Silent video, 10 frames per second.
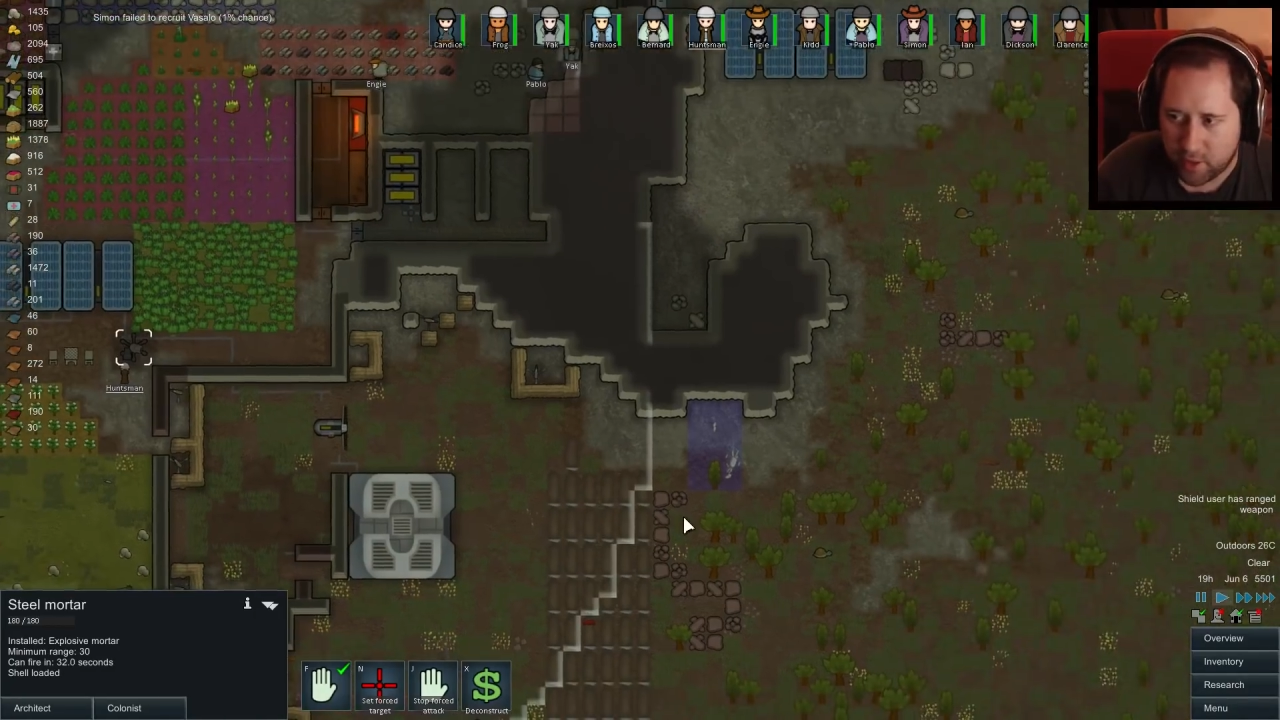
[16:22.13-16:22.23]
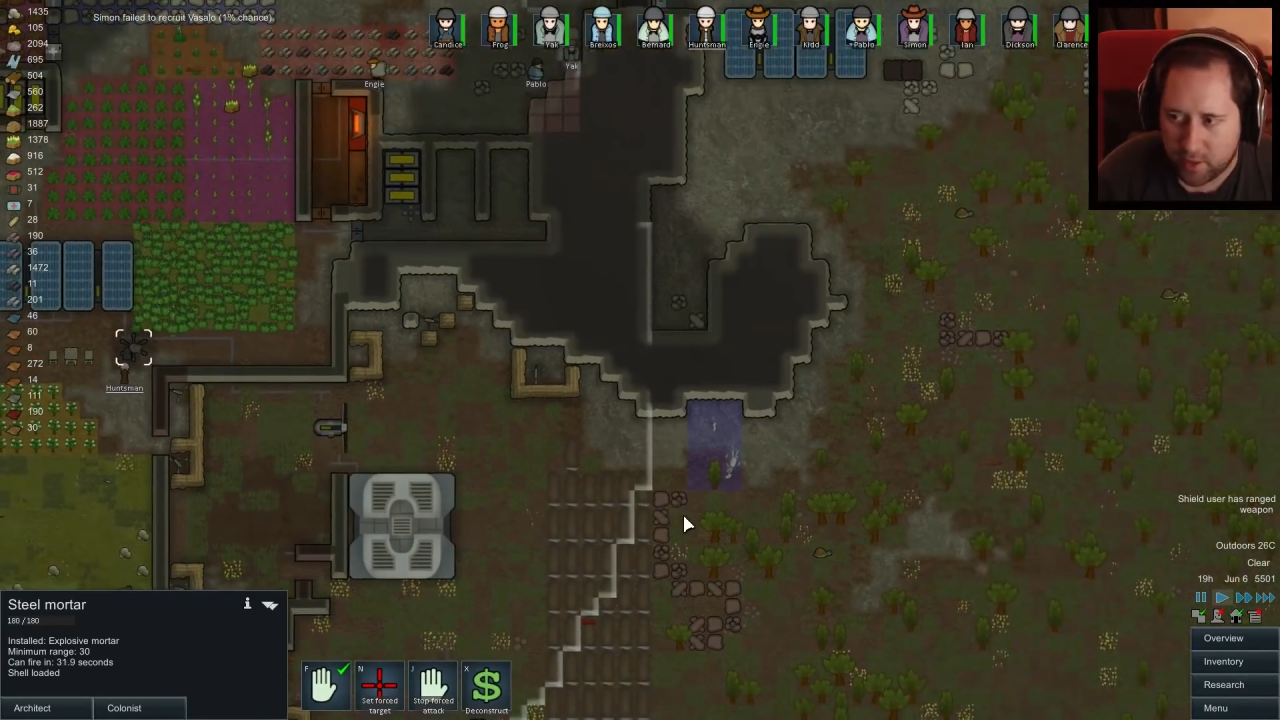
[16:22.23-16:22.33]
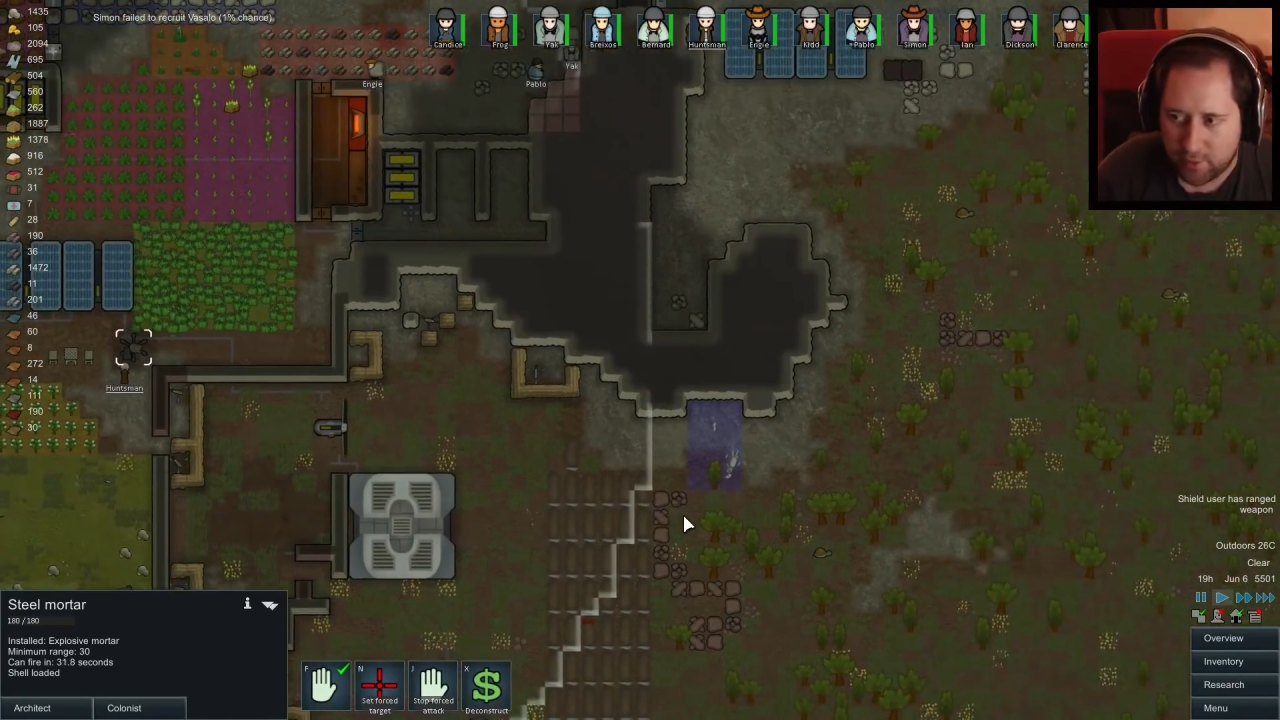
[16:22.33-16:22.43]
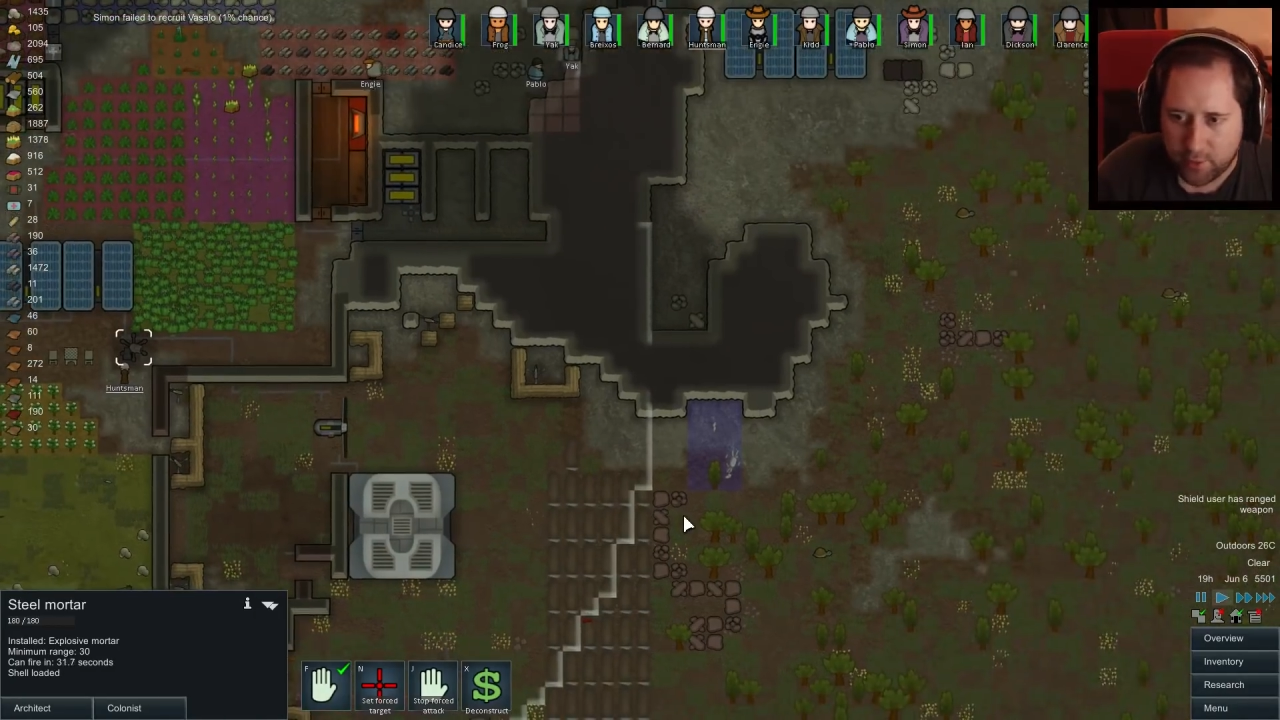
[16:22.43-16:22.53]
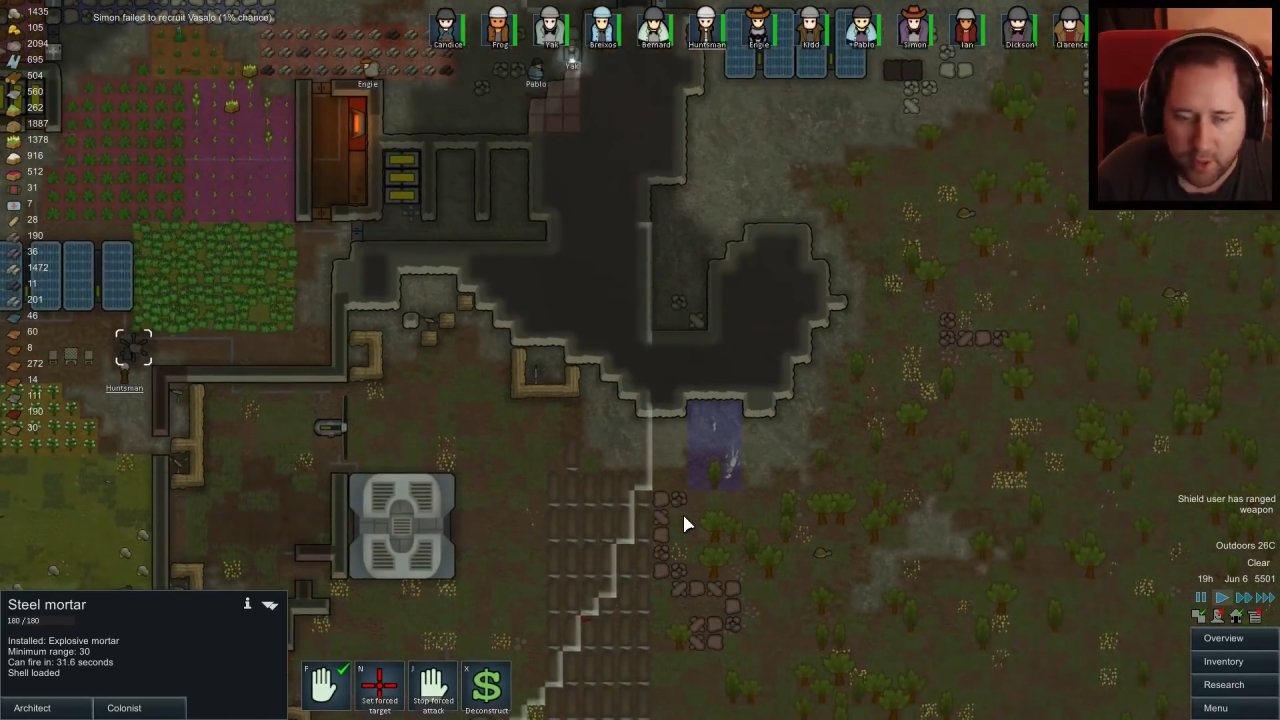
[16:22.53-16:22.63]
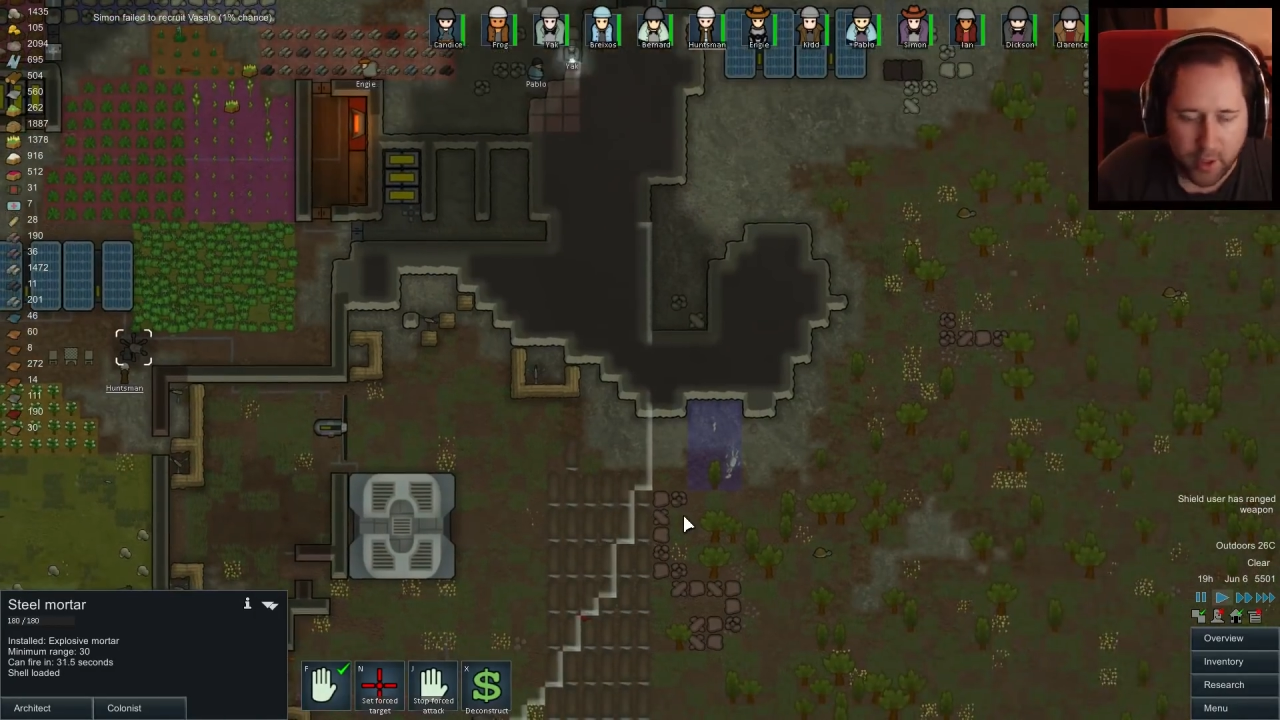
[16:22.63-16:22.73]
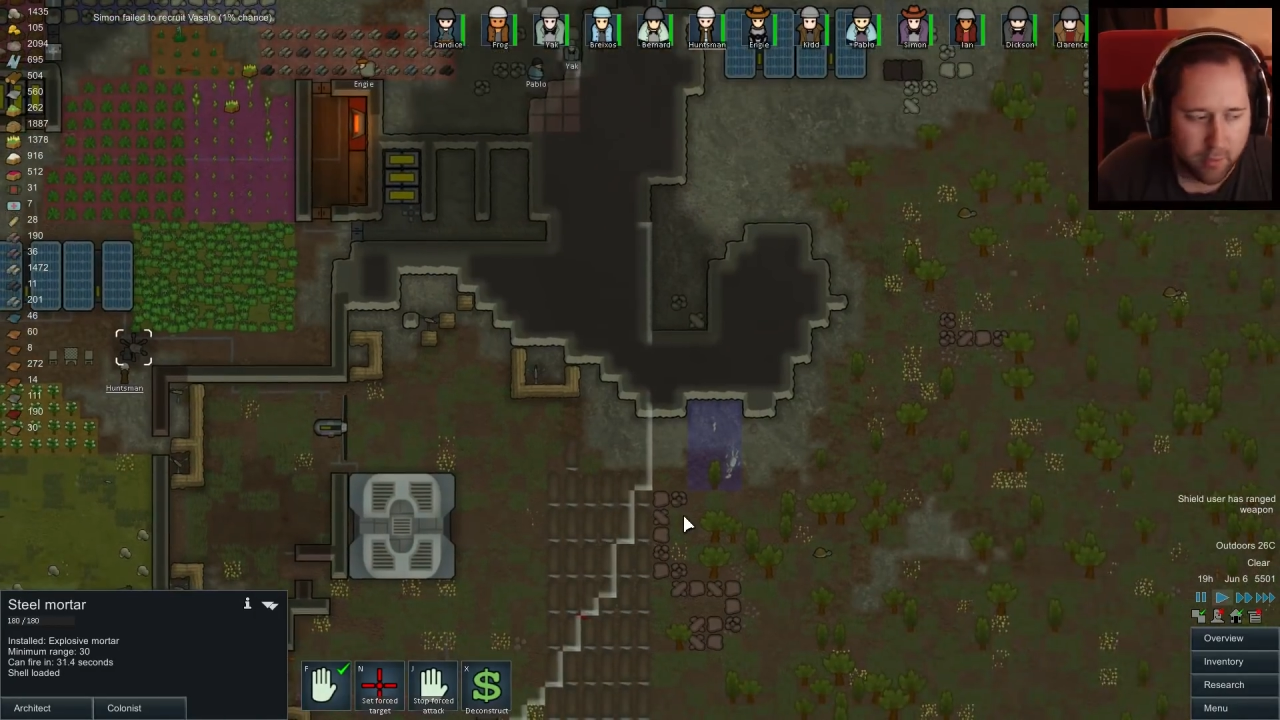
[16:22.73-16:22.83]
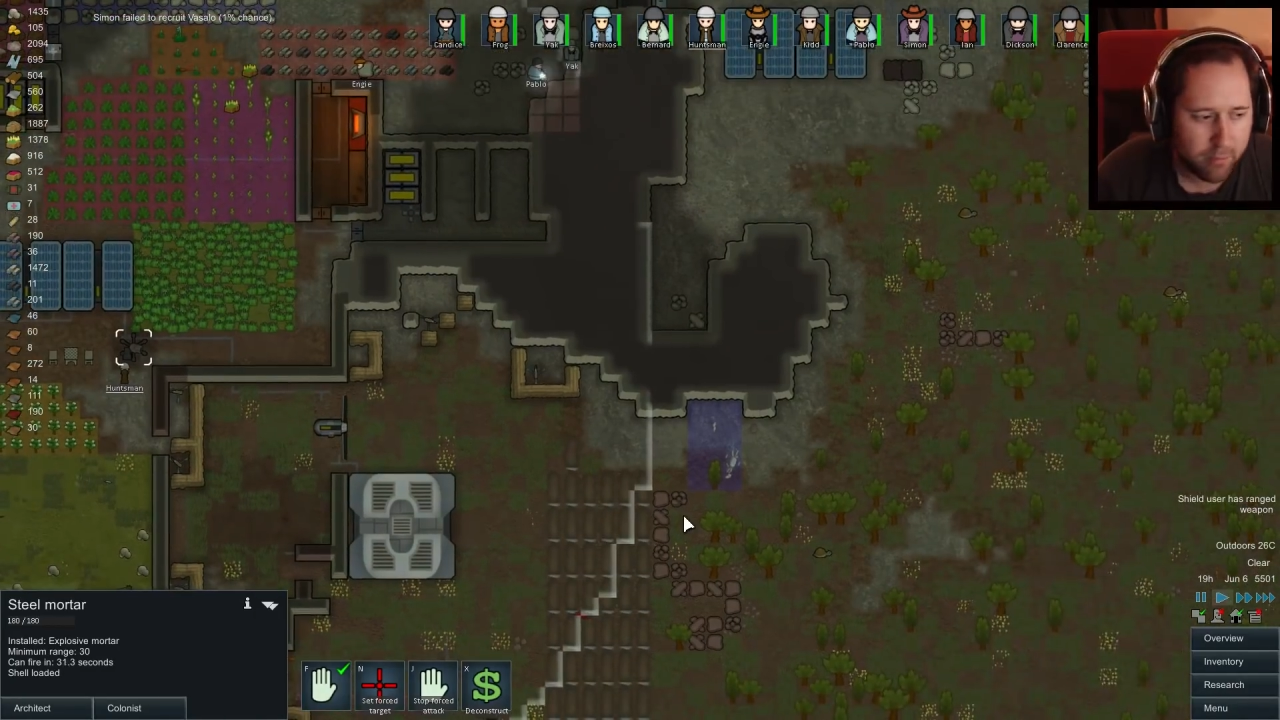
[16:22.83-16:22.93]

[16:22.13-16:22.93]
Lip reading: to fire.